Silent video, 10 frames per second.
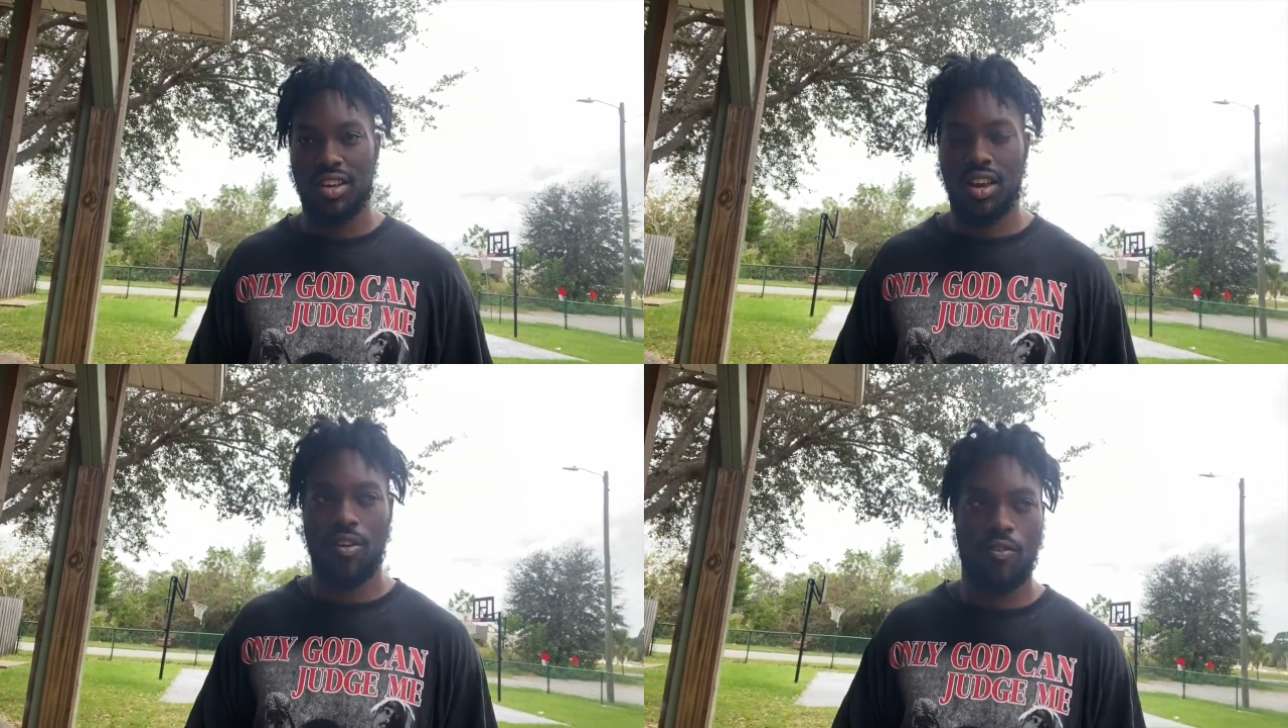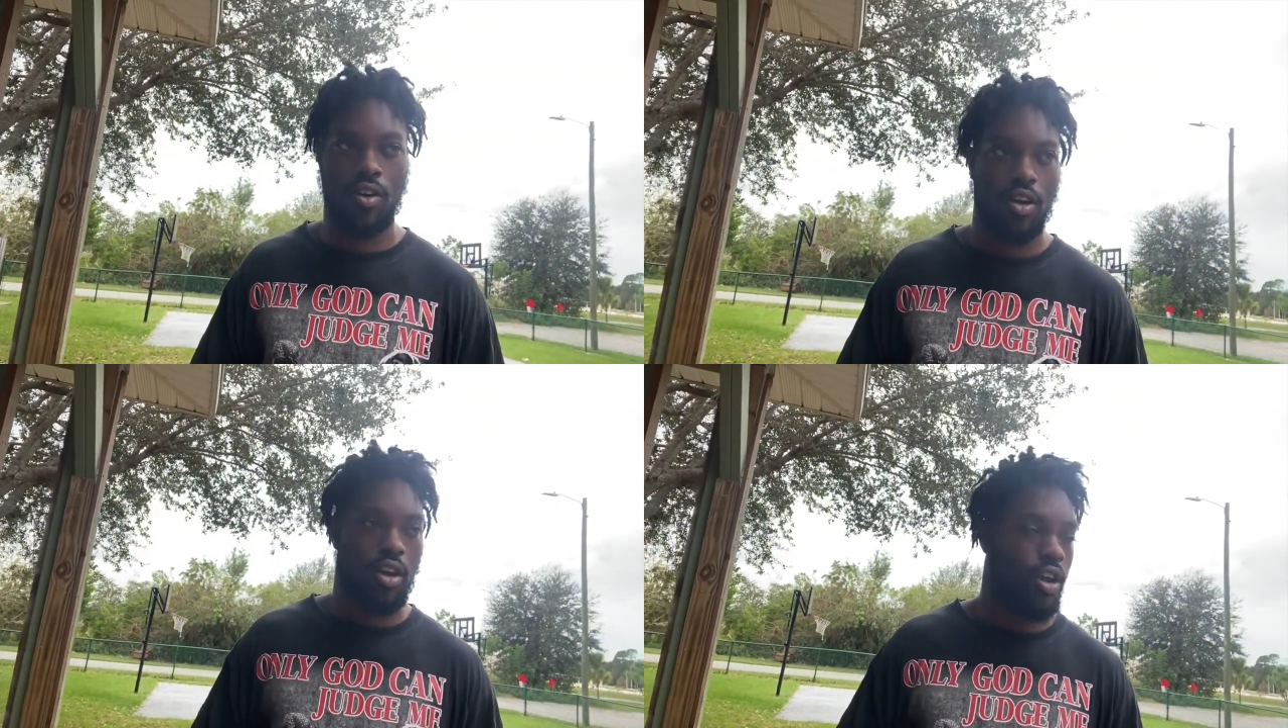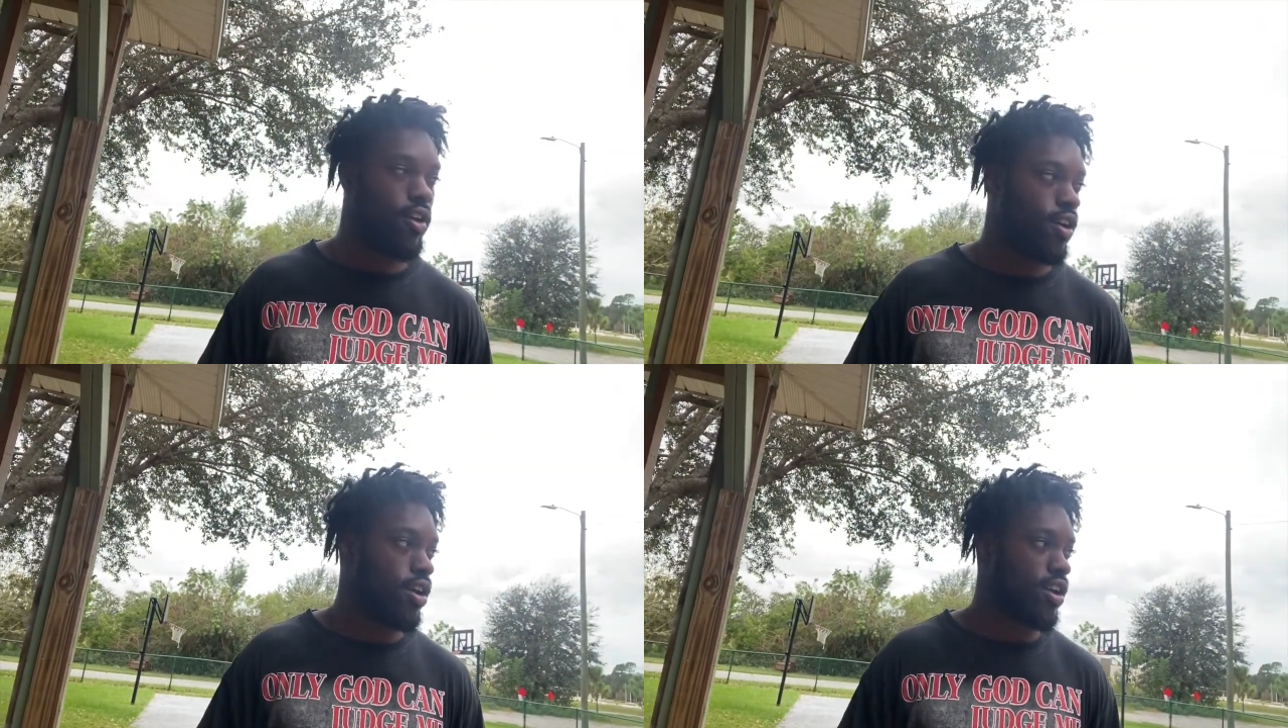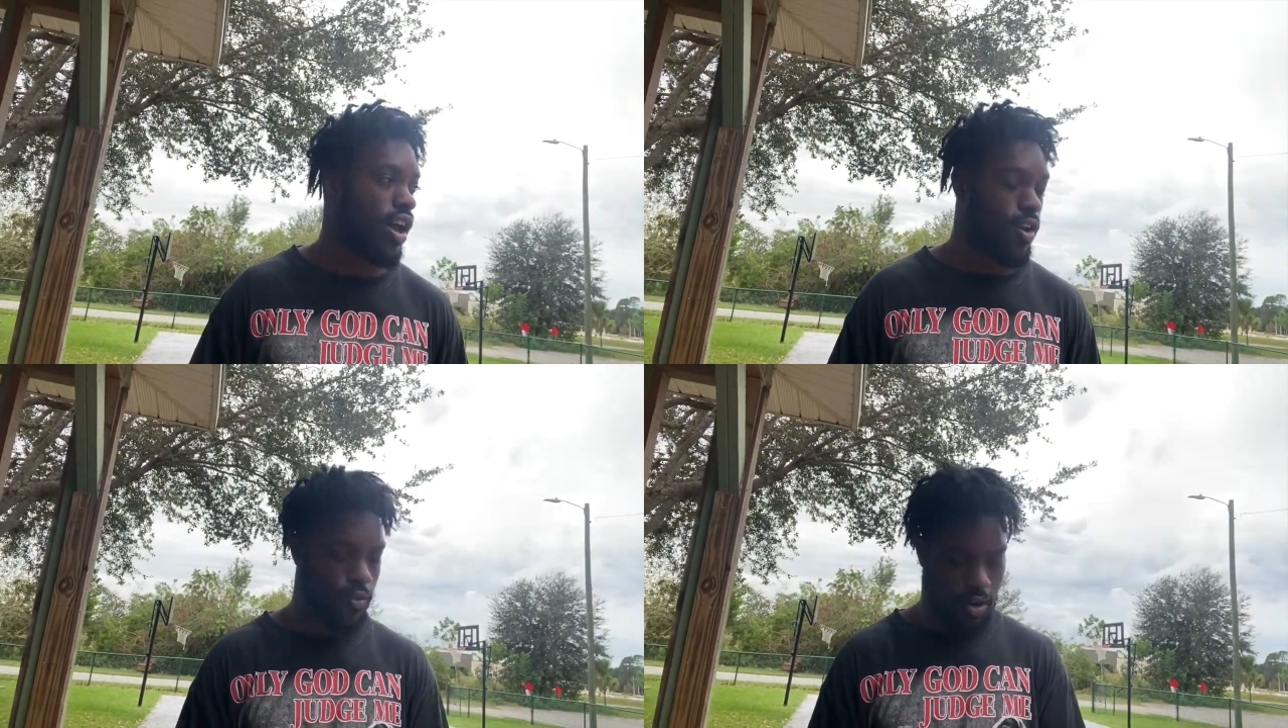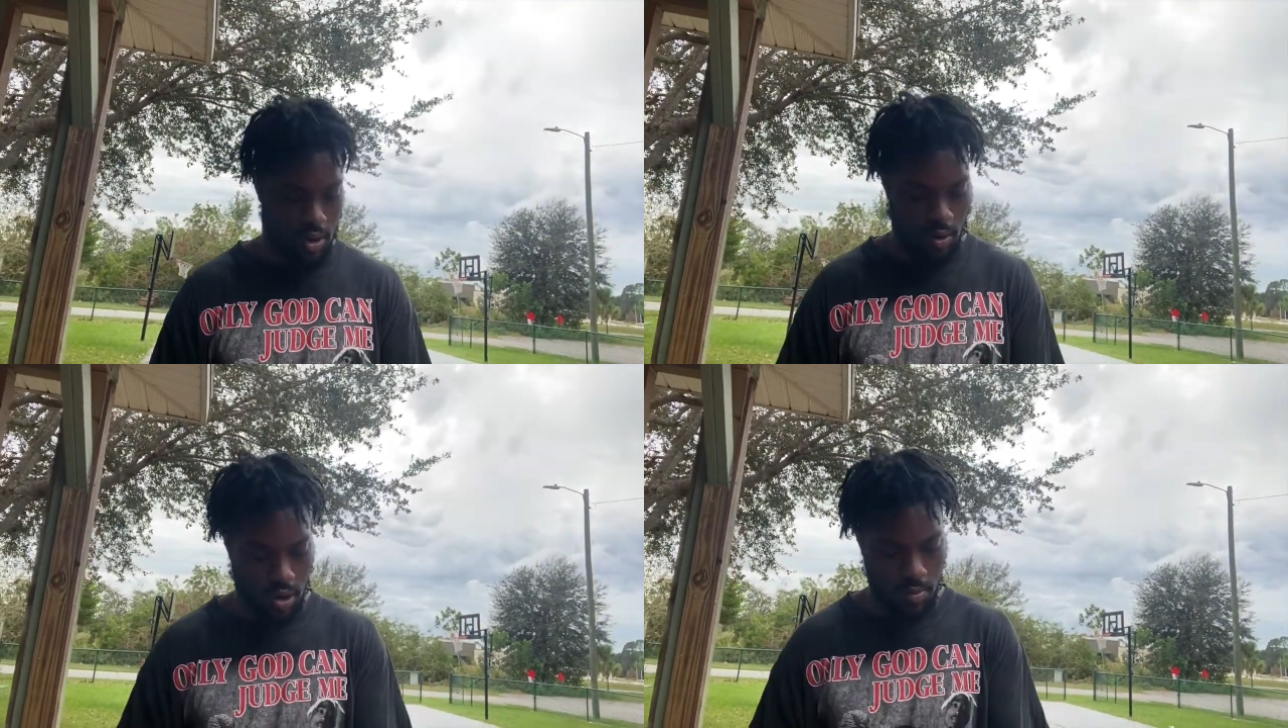Yeah, fuck. It'll kind of fuck
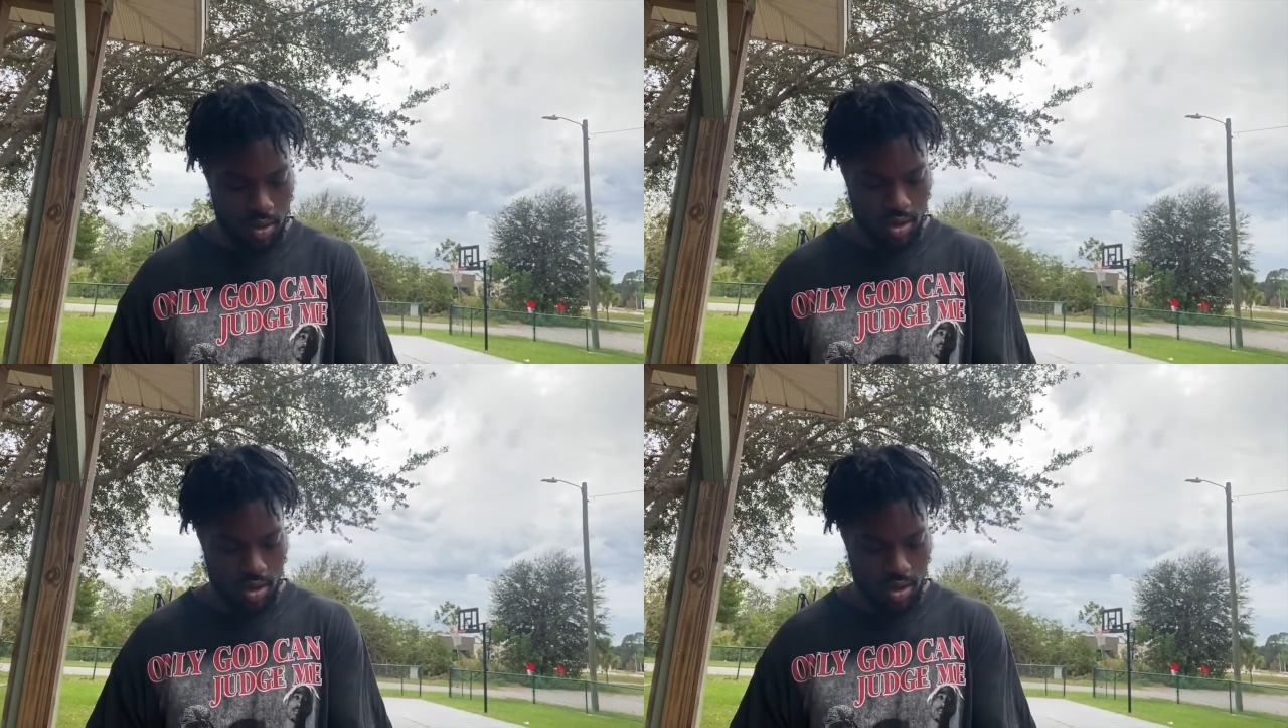you up, but